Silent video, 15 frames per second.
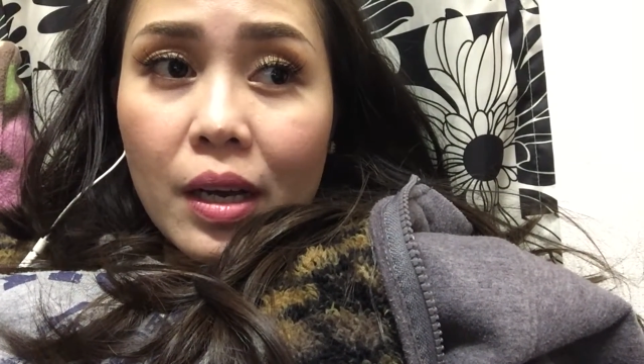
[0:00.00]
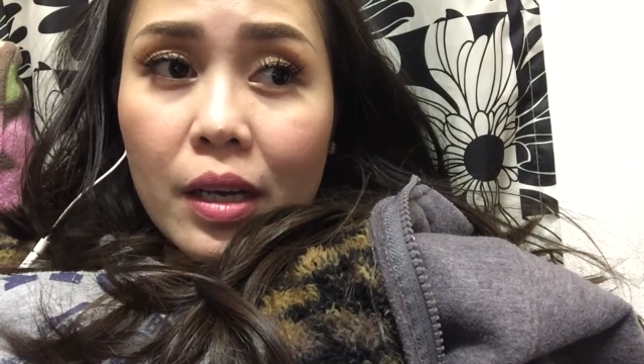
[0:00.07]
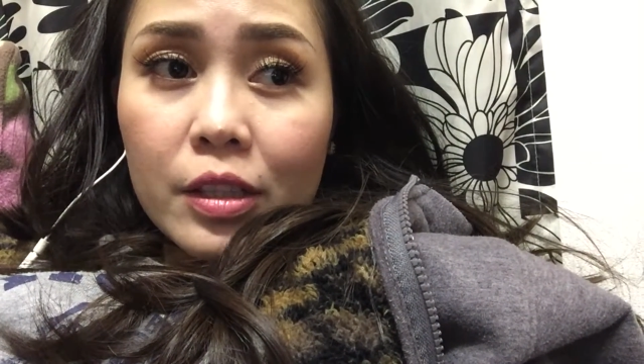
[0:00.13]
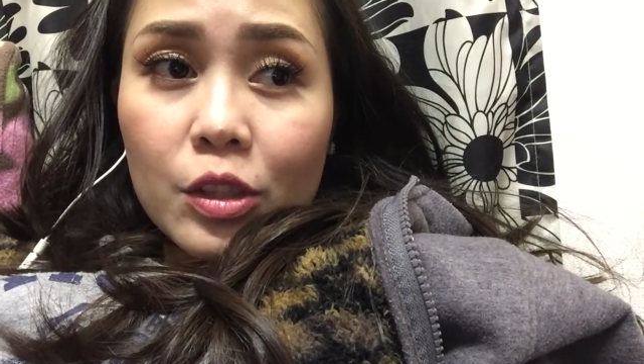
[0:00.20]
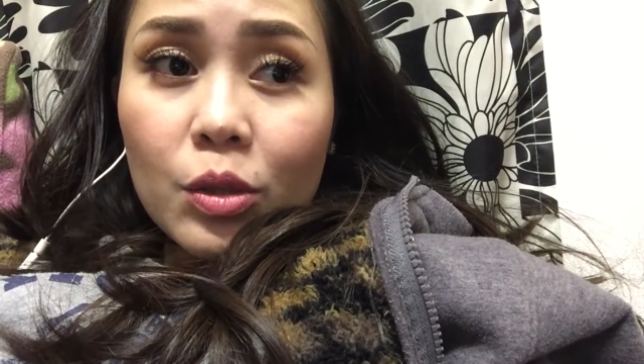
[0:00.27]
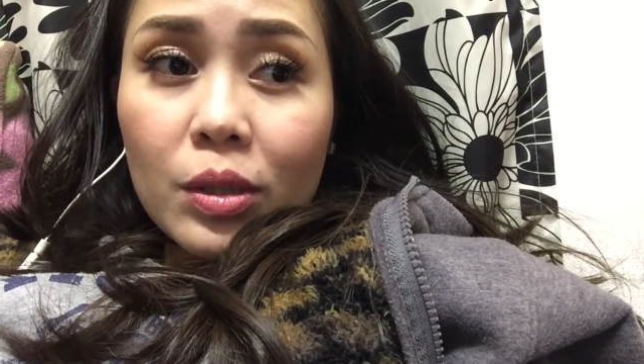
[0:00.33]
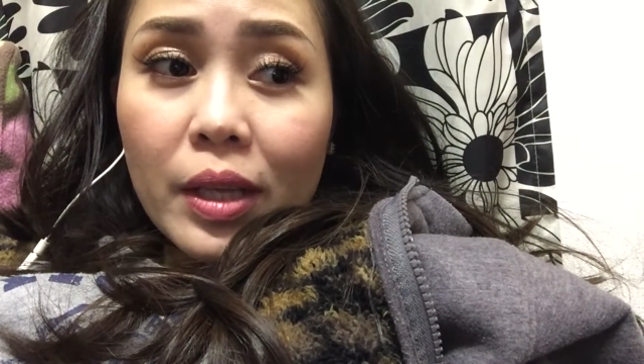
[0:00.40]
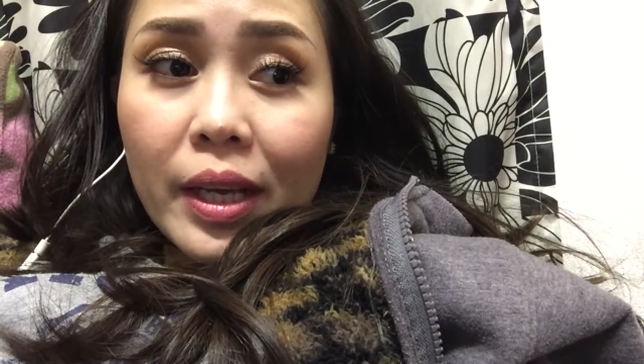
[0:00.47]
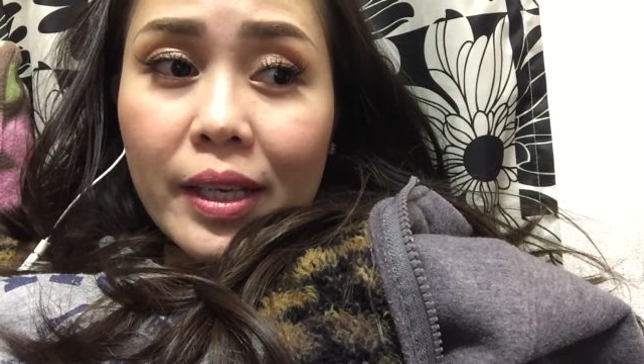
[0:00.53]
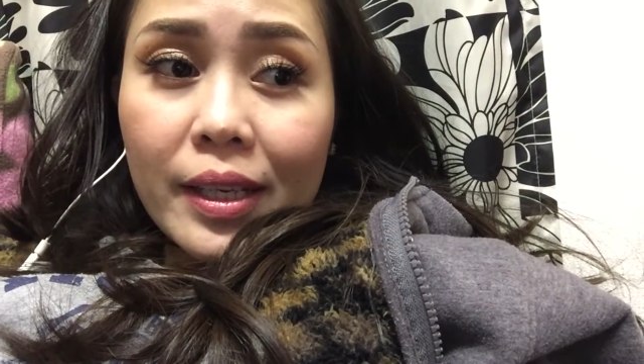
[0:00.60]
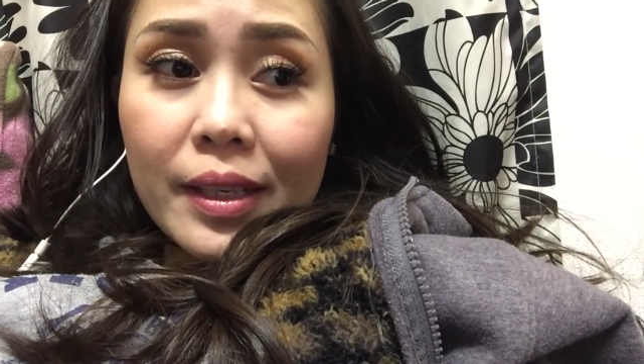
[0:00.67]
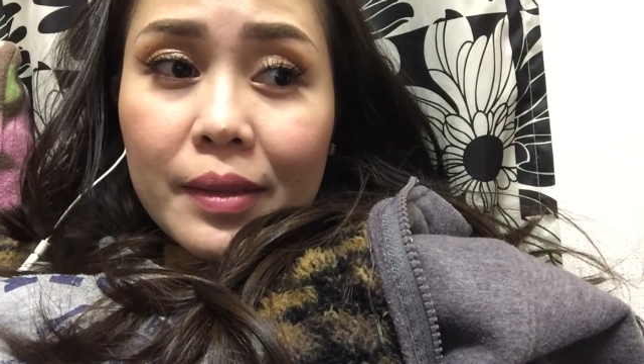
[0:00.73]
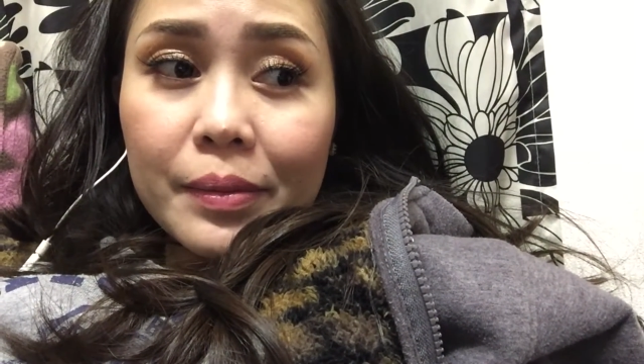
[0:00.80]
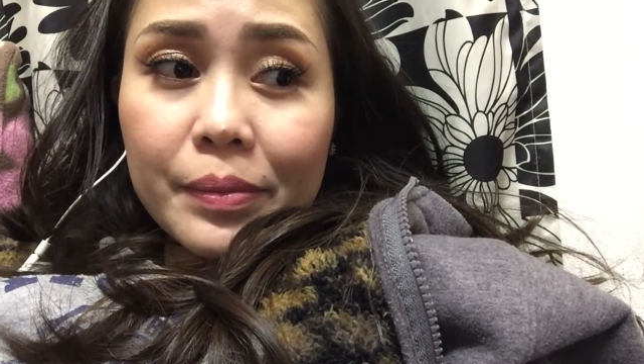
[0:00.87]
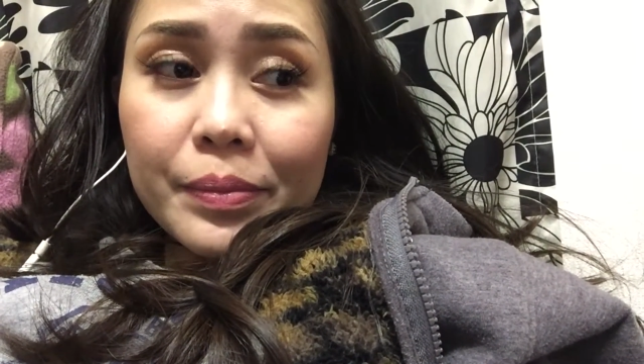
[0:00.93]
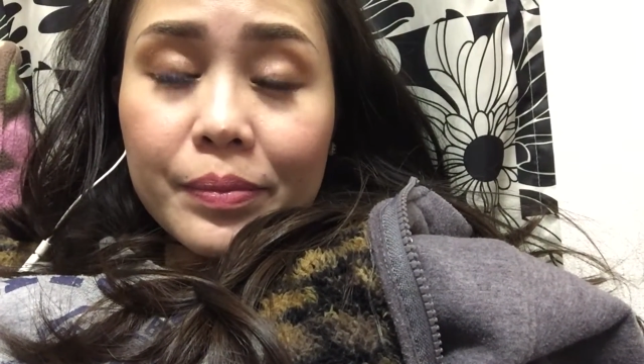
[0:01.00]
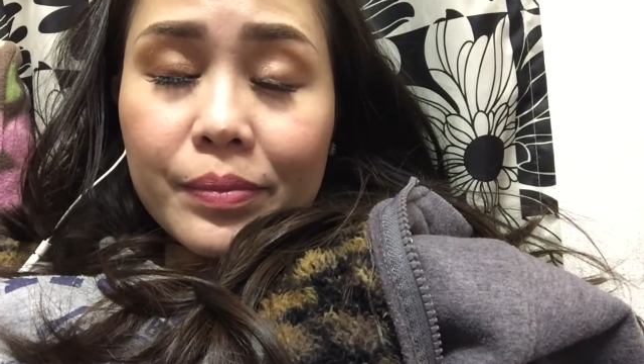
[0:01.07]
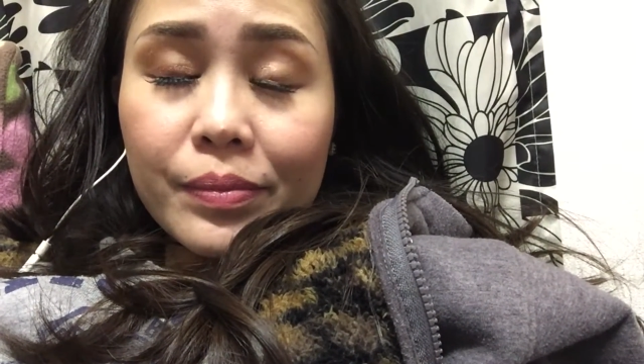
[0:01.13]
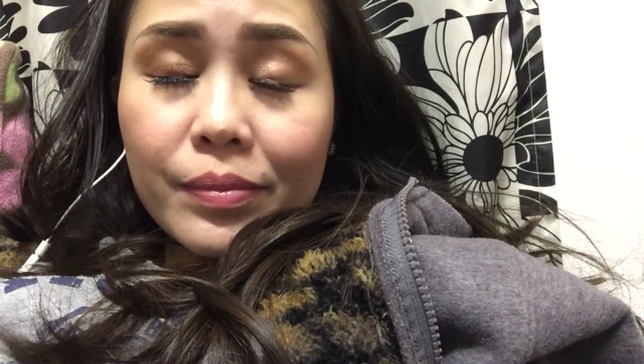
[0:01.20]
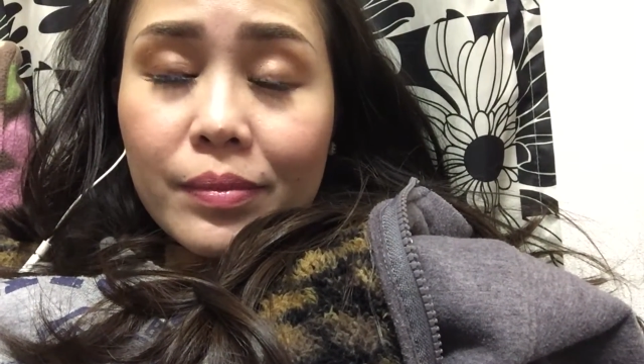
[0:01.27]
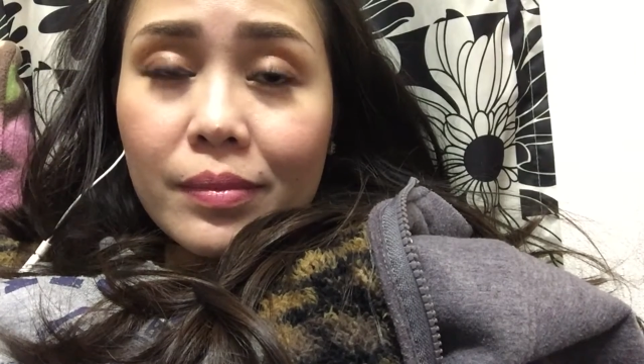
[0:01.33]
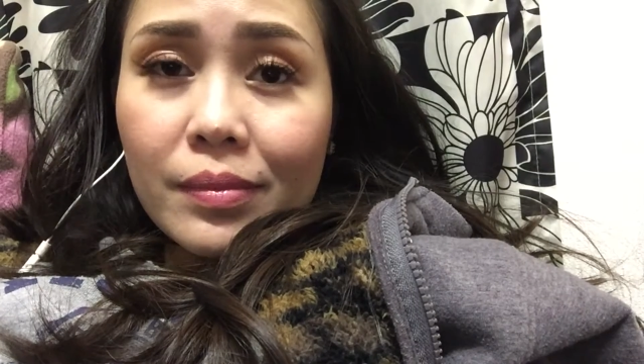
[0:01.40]
don't like it.
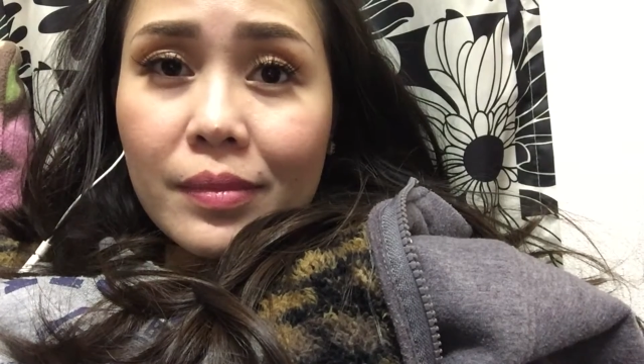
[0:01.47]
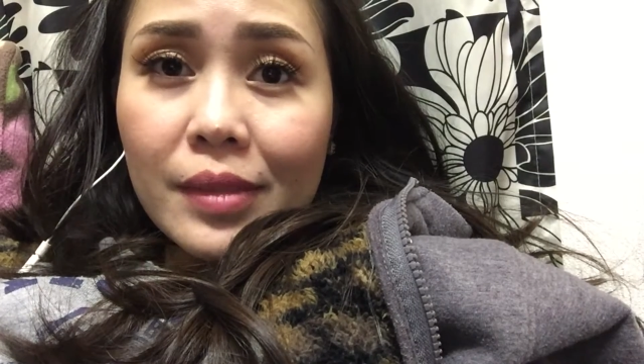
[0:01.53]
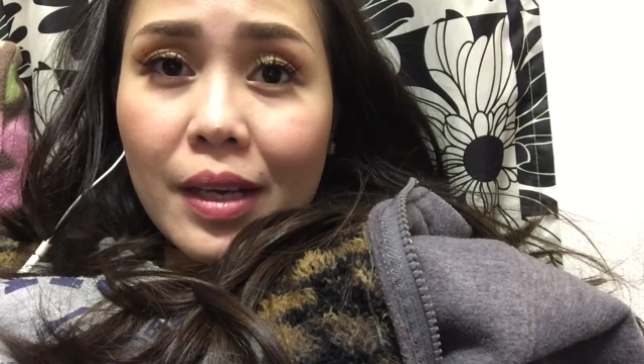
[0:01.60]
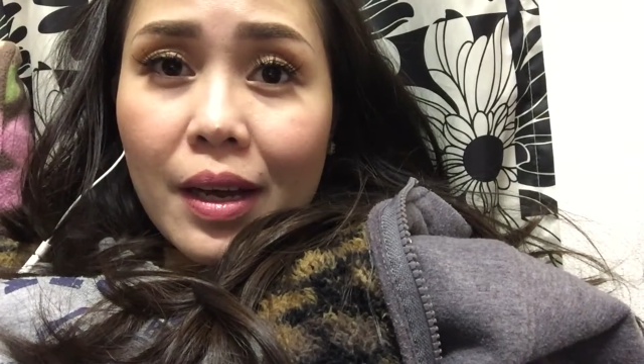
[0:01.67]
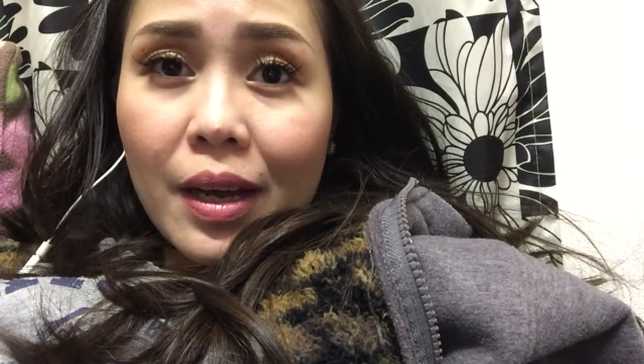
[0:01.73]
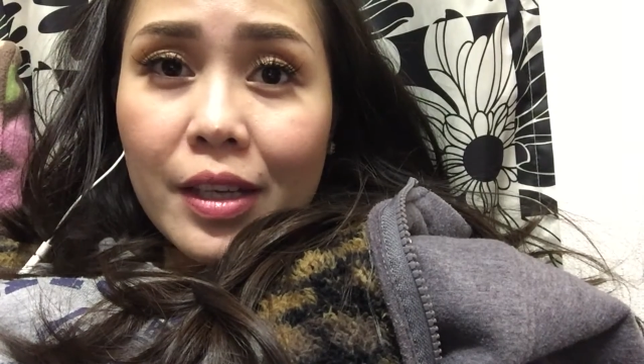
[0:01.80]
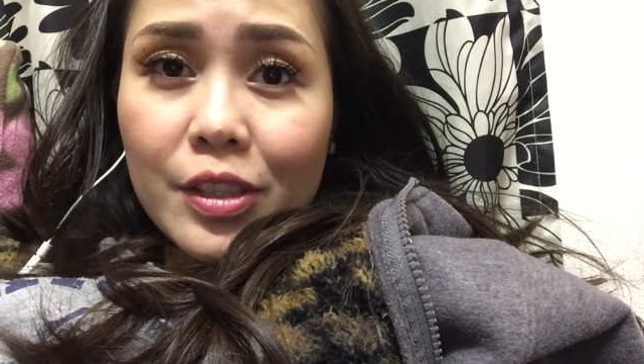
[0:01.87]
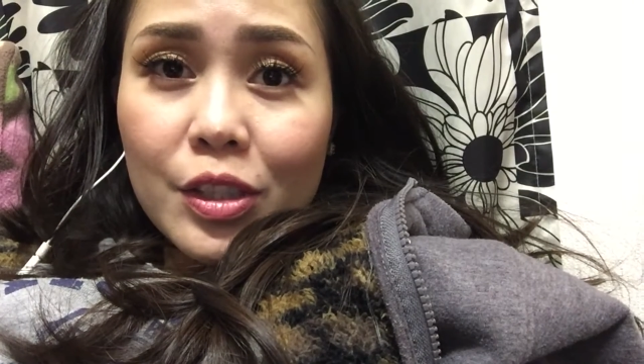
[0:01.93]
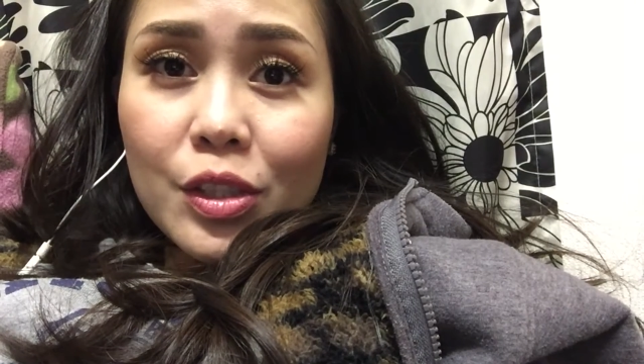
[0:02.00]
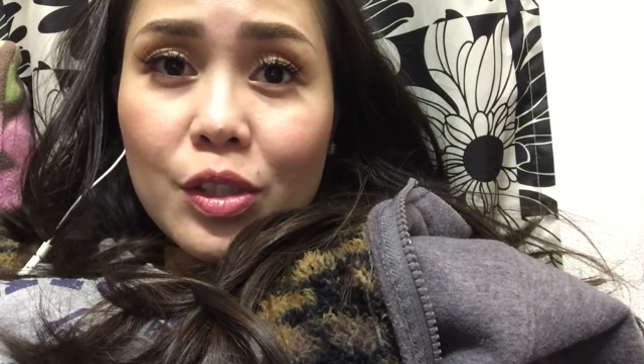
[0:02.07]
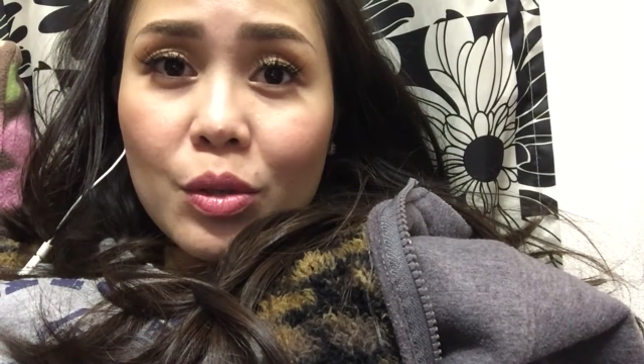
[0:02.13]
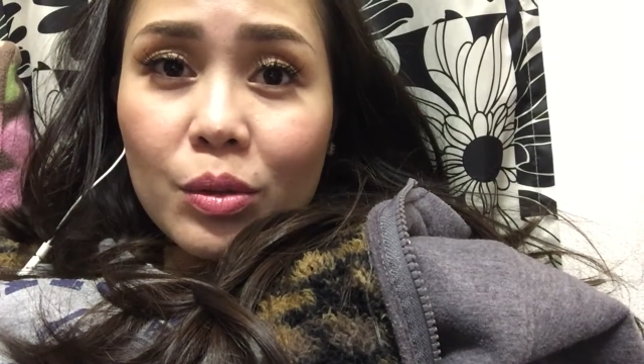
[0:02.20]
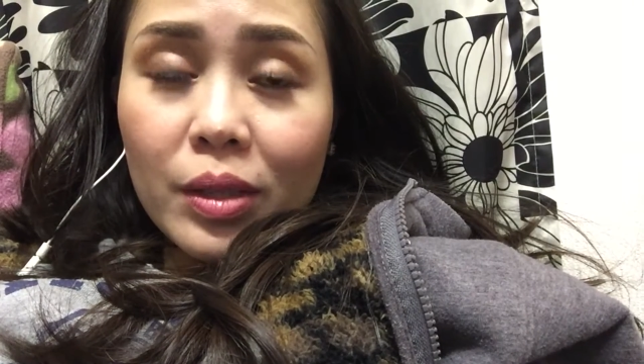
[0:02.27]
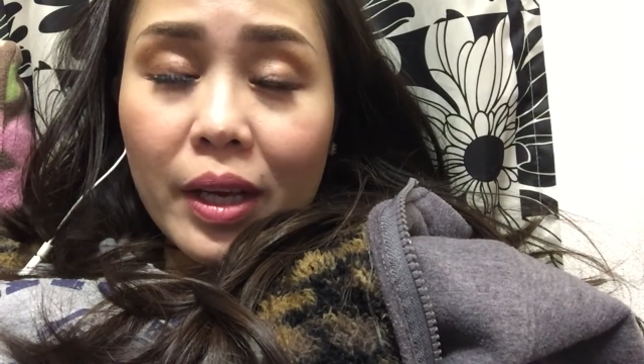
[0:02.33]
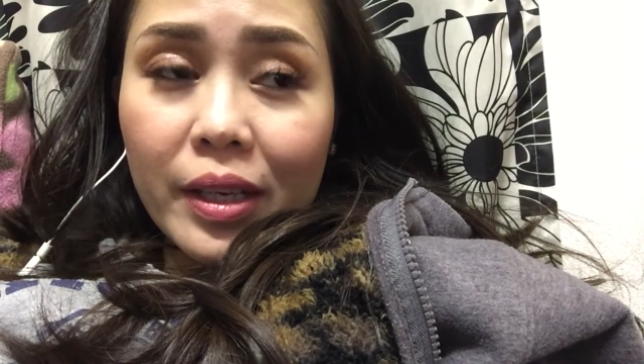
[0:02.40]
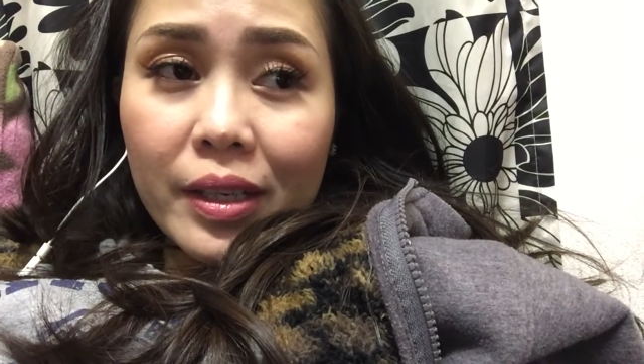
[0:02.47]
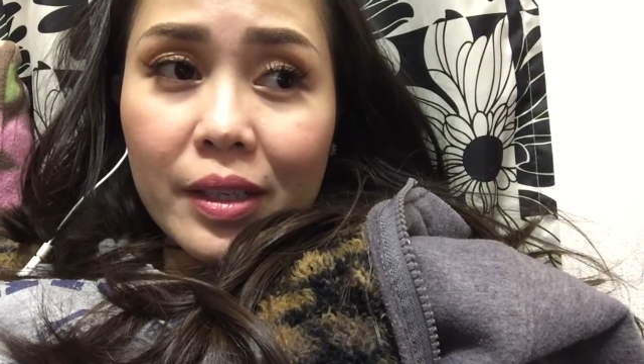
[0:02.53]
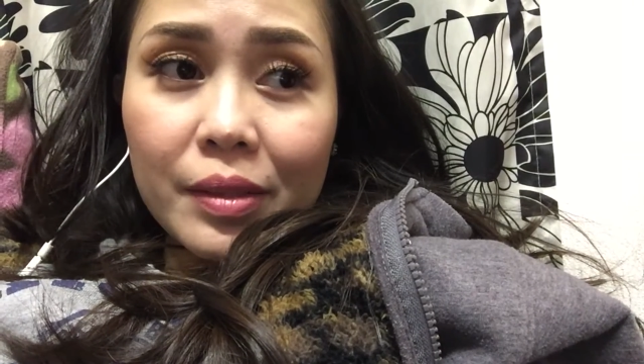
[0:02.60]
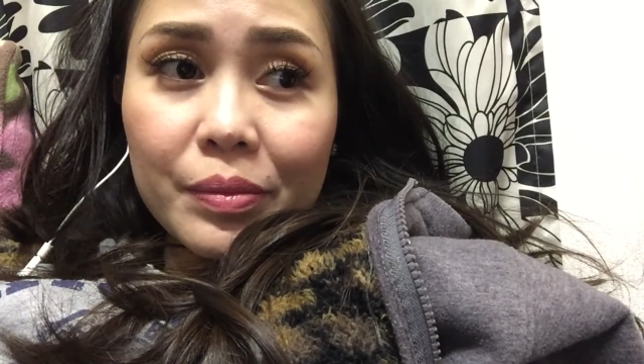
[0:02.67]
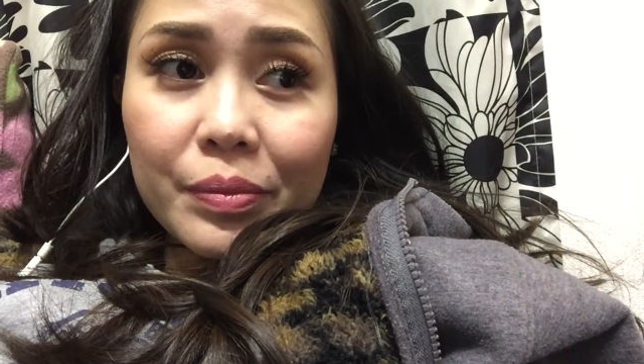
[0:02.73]
I just don't like it.